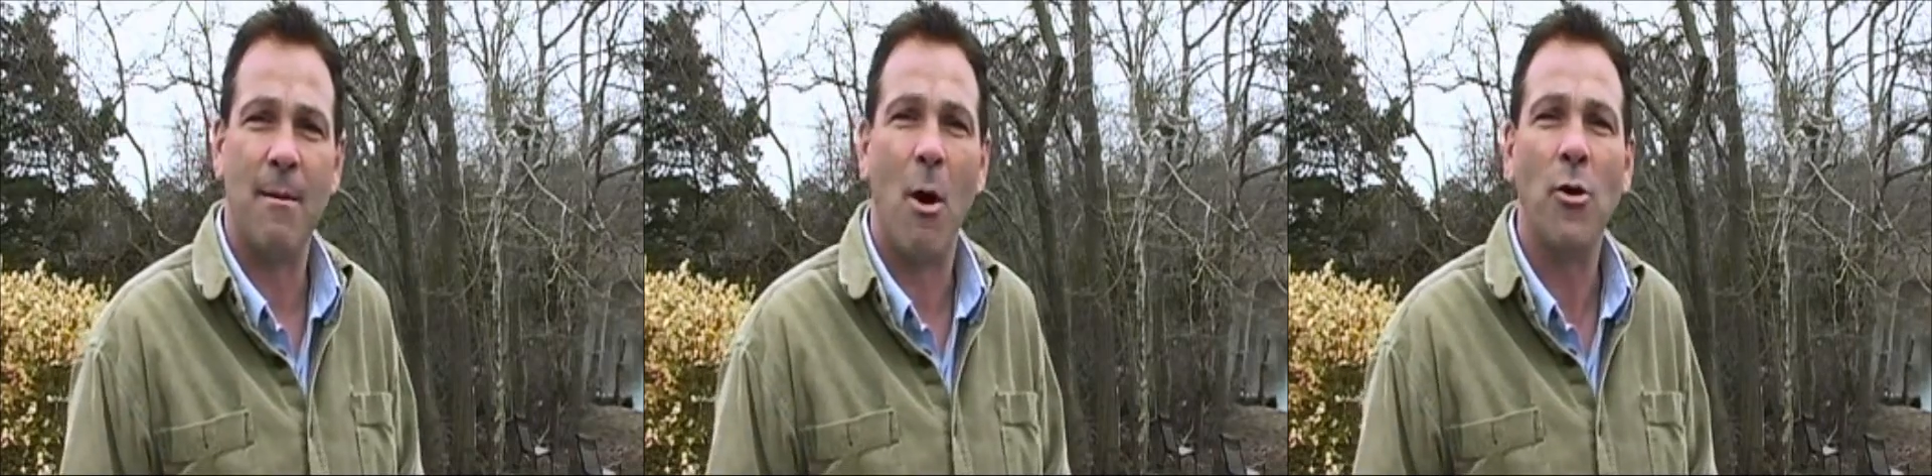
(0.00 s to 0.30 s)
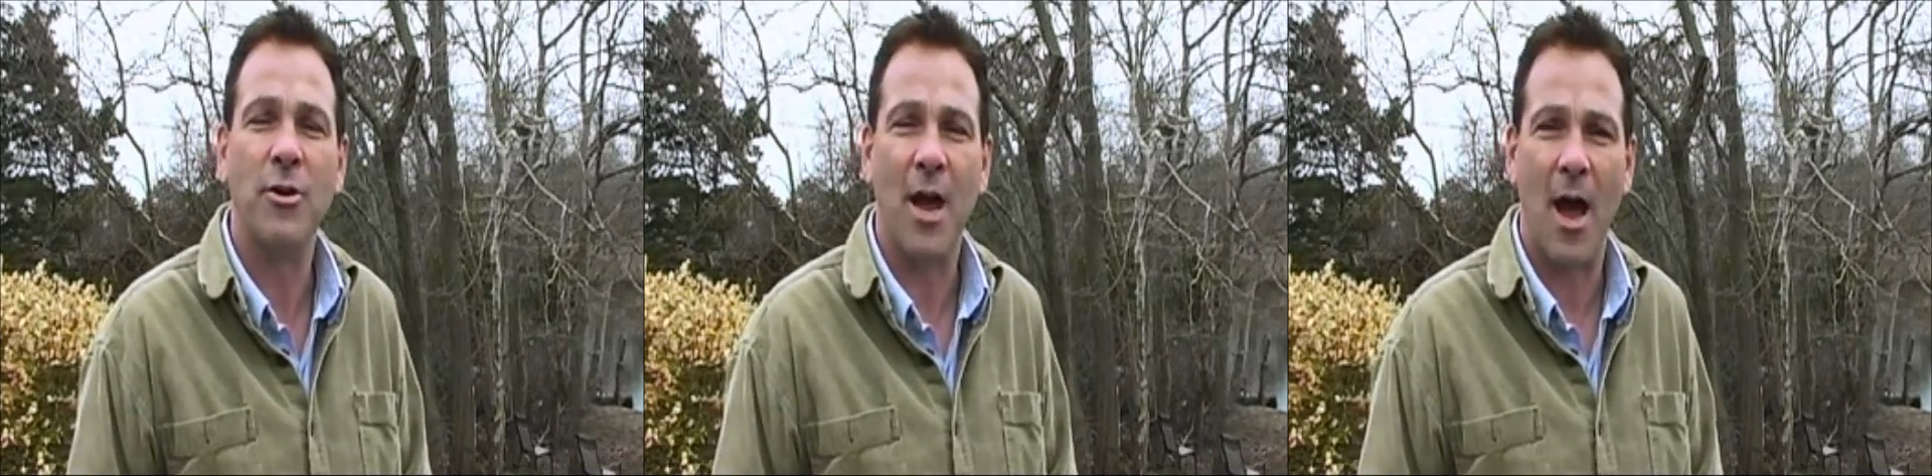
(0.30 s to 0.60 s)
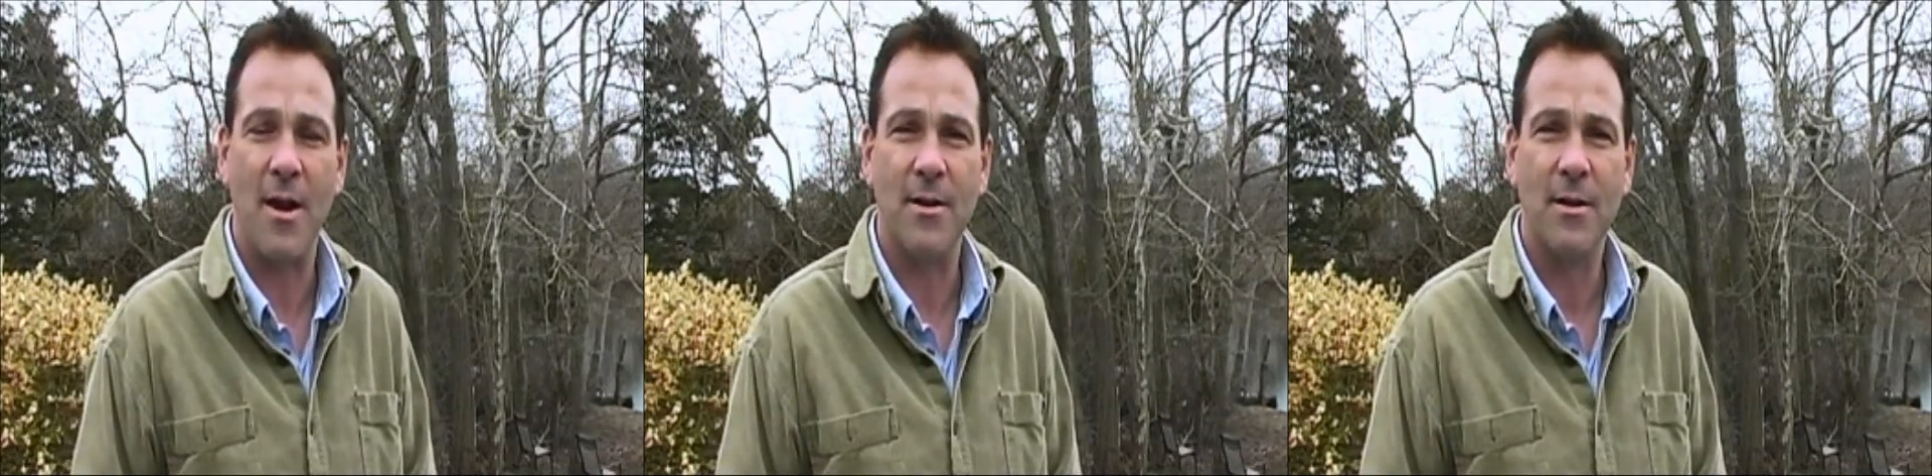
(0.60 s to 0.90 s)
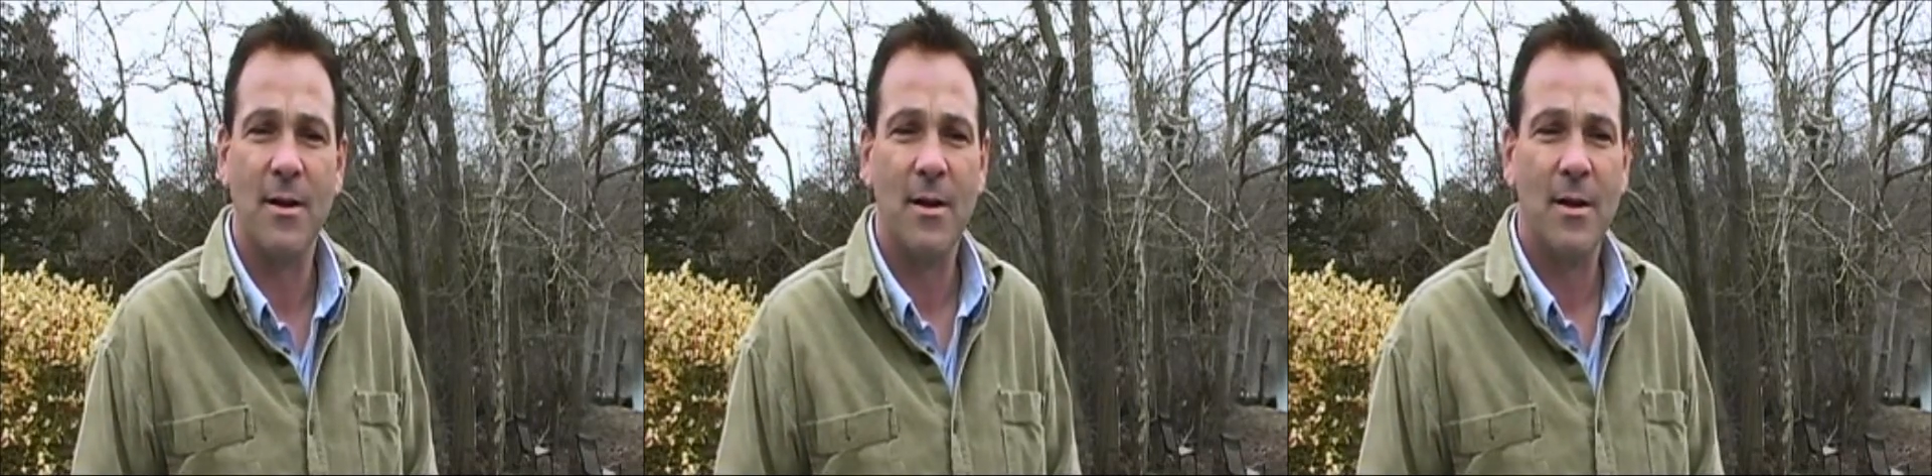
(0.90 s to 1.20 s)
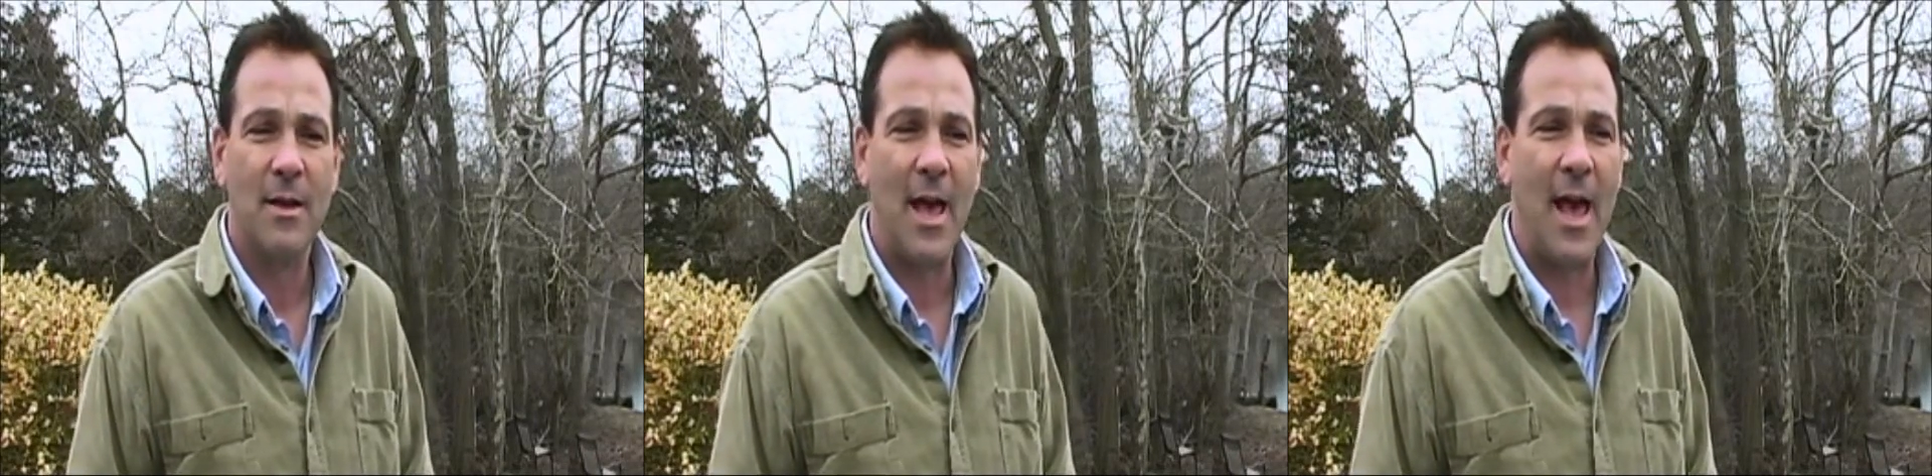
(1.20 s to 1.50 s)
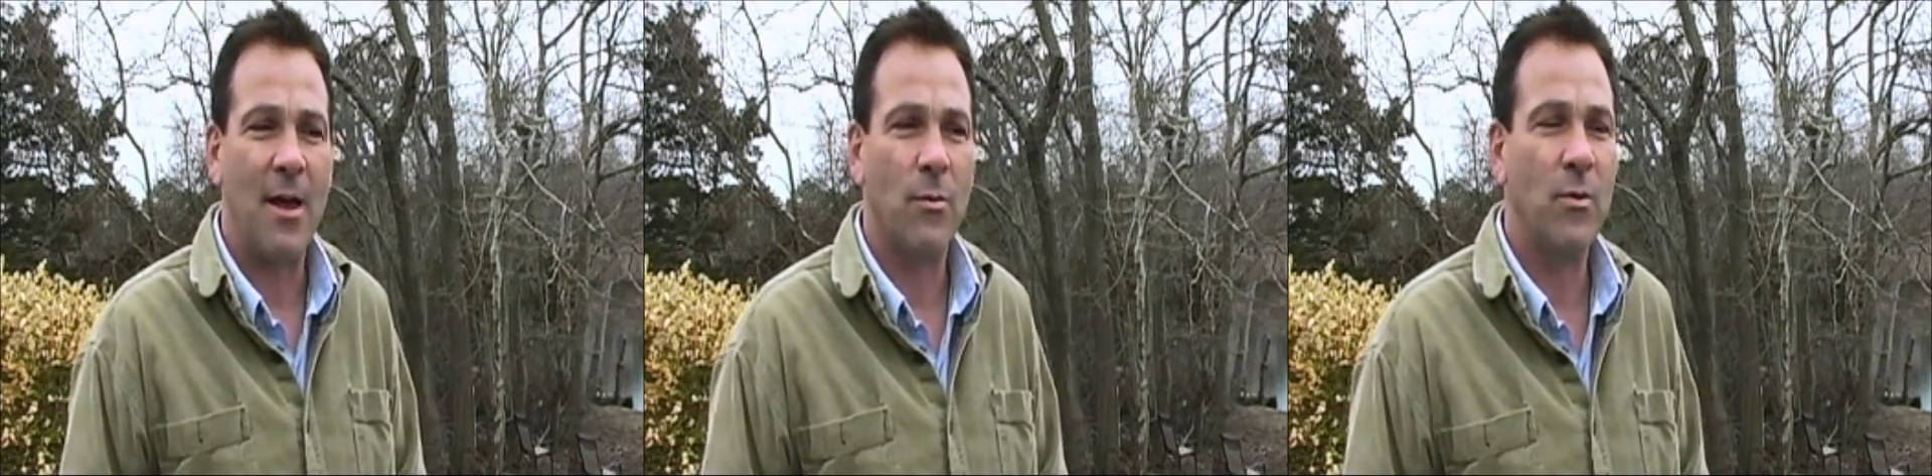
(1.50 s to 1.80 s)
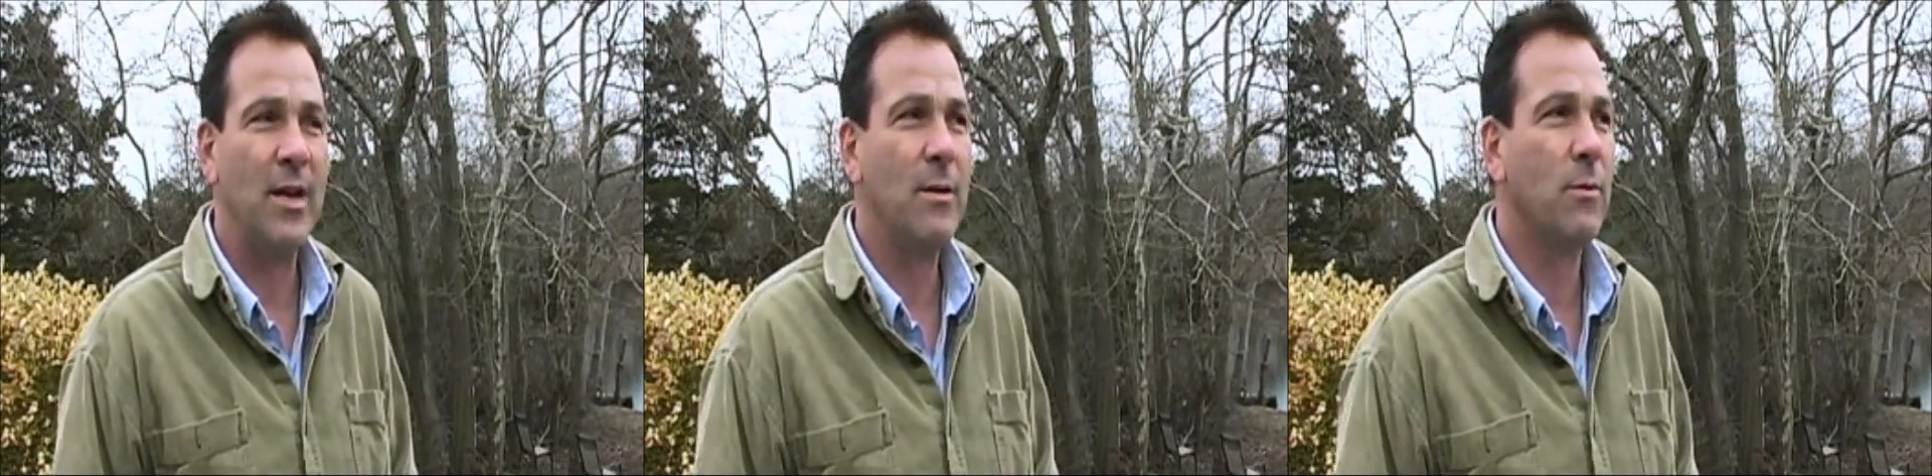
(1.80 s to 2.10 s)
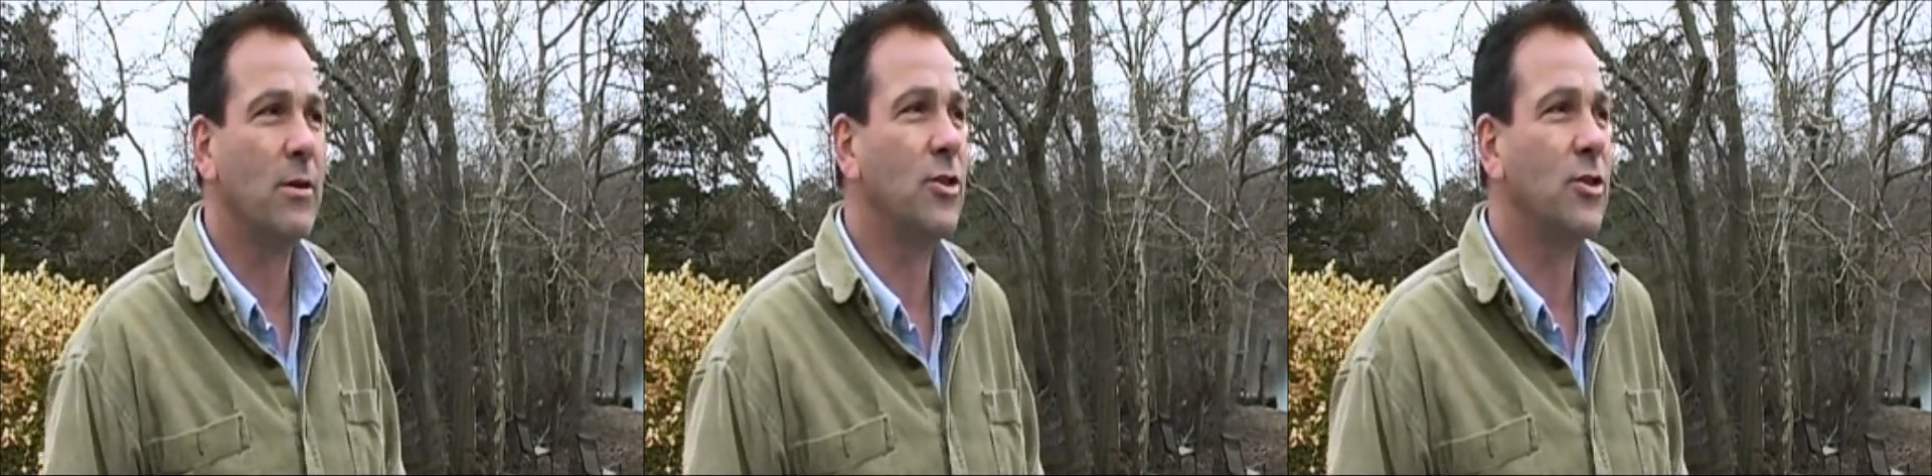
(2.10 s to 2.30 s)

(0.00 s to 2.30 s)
the motor died. And we were